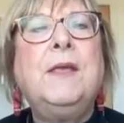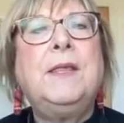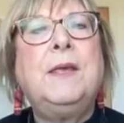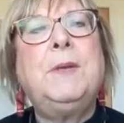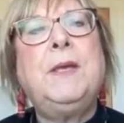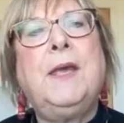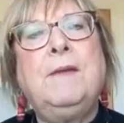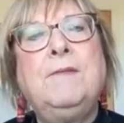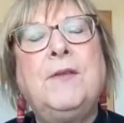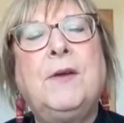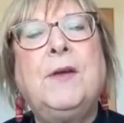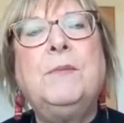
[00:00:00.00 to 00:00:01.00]
That became
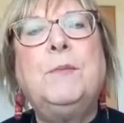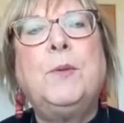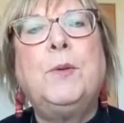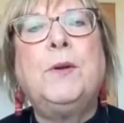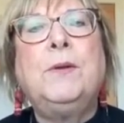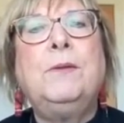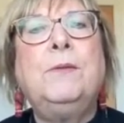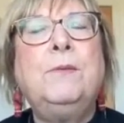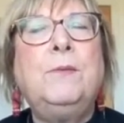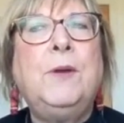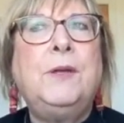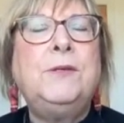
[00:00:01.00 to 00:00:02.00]
very important
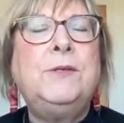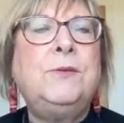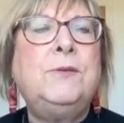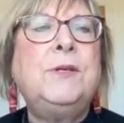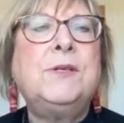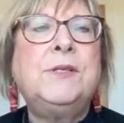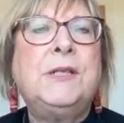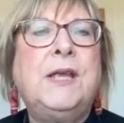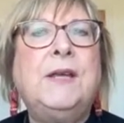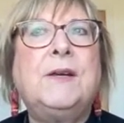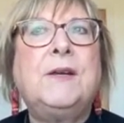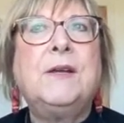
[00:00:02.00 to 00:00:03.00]
when two years
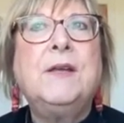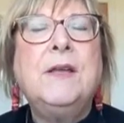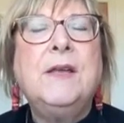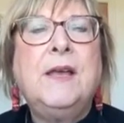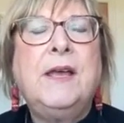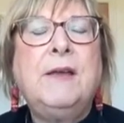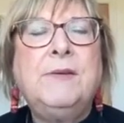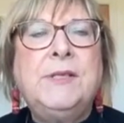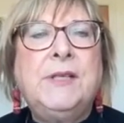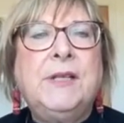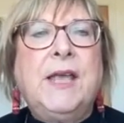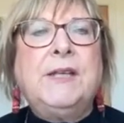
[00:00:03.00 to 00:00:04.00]
later I was
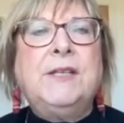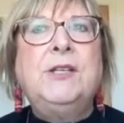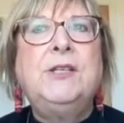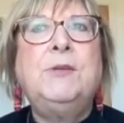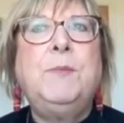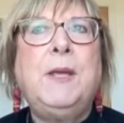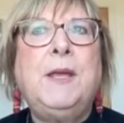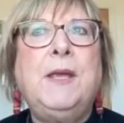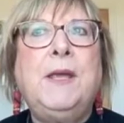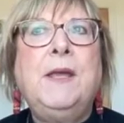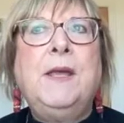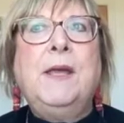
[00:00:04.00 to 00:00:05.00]
selected to
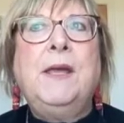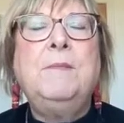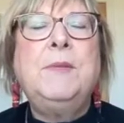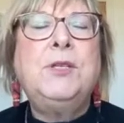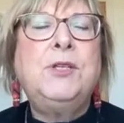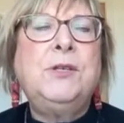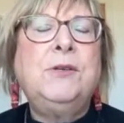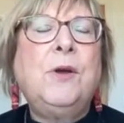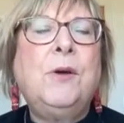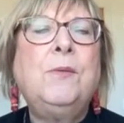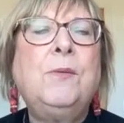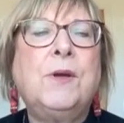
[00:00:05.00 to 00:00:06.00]
be a mission
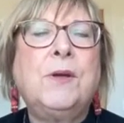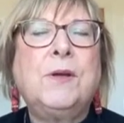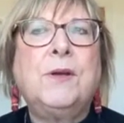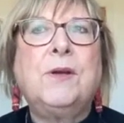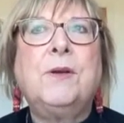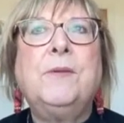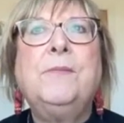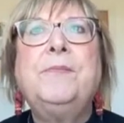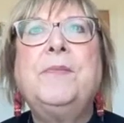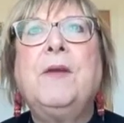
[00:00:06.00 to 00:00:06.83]
co worker